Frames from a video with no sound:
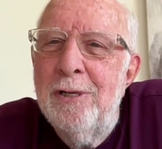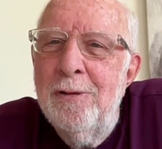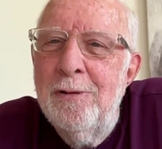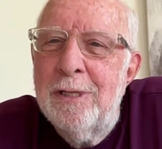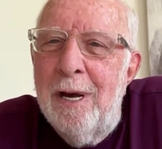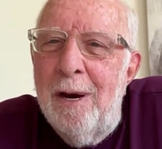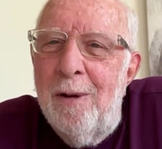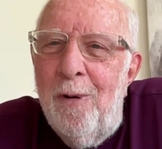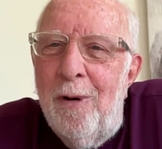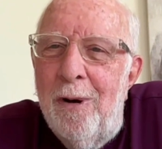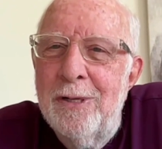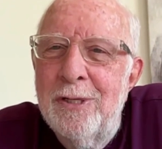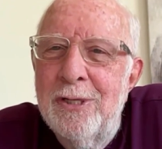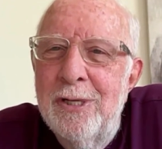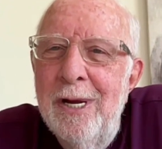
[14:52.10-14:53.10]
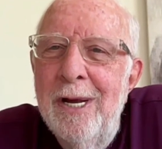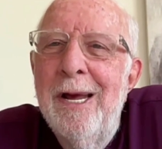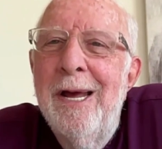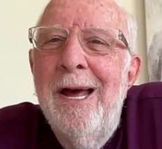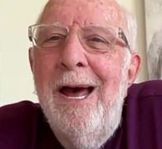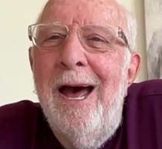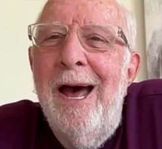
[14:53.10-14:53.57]
to use that watch?
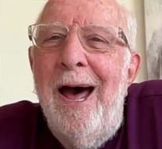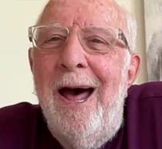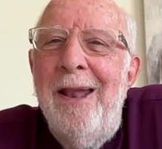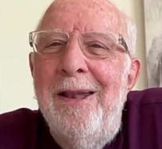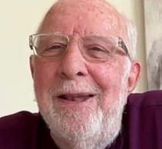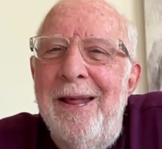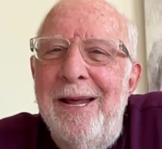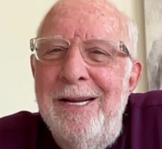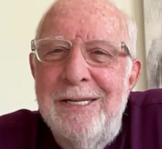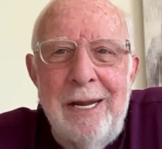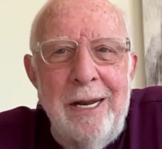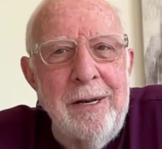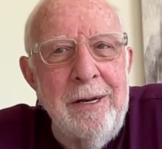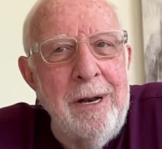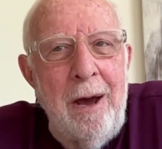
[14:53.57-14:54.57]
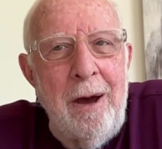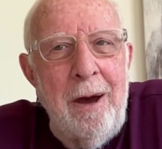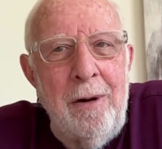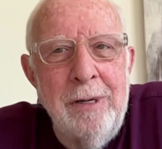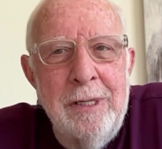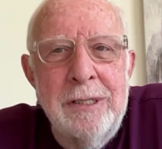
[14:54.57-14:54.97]
And they said, no.